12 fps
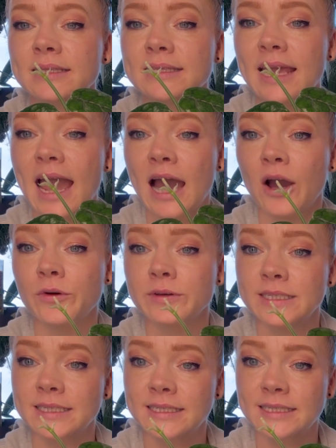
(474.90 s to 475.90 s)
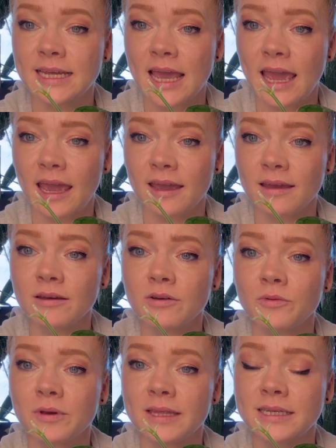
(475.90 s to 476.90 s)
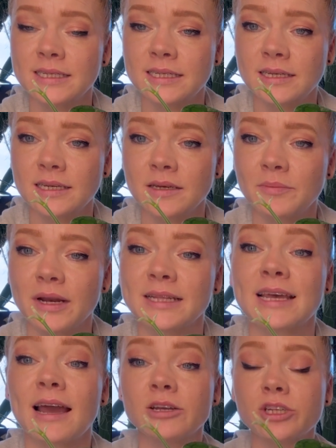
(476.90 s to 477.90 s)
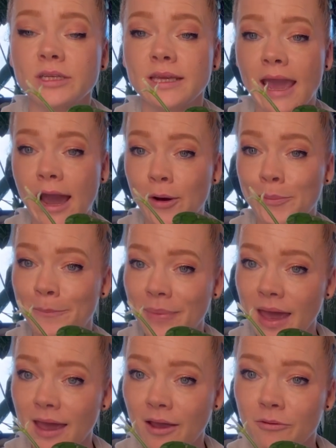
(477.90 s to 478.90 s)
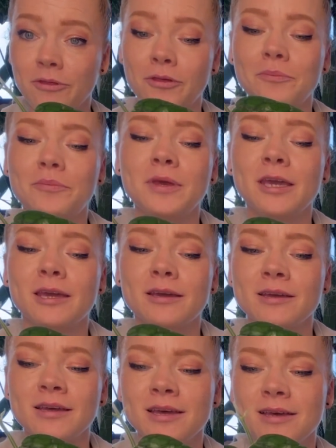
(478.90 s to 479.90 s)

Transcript: as Cow Dang with a D, but it's actually Cowbang with a B.